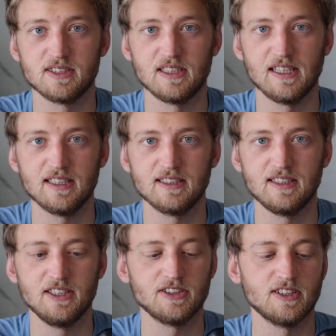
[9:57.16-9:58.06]
select
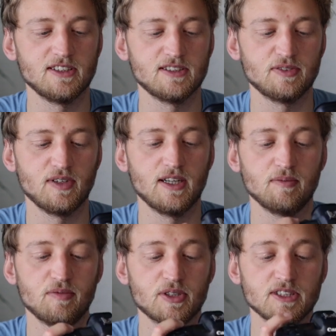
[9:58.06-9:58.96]
here
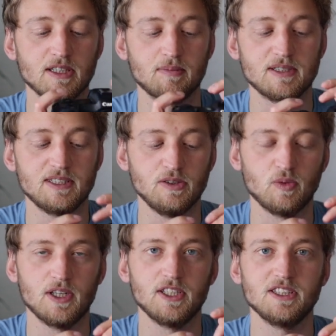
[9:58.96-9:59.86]
that, for example,
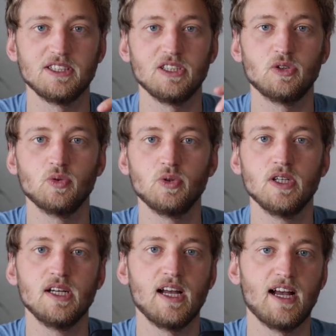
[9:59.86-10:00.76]
C1 and C2
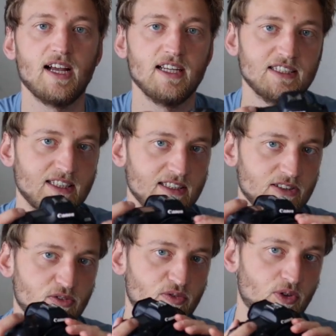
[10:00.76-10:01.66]
I
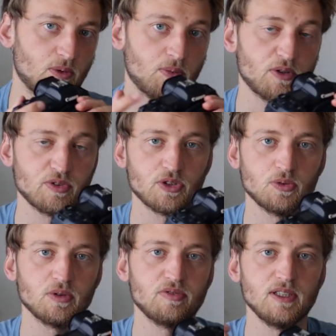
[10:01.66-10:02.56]
set for bird
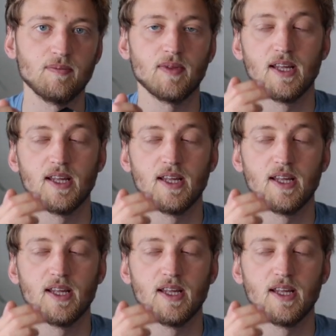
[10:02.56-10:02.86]
photography.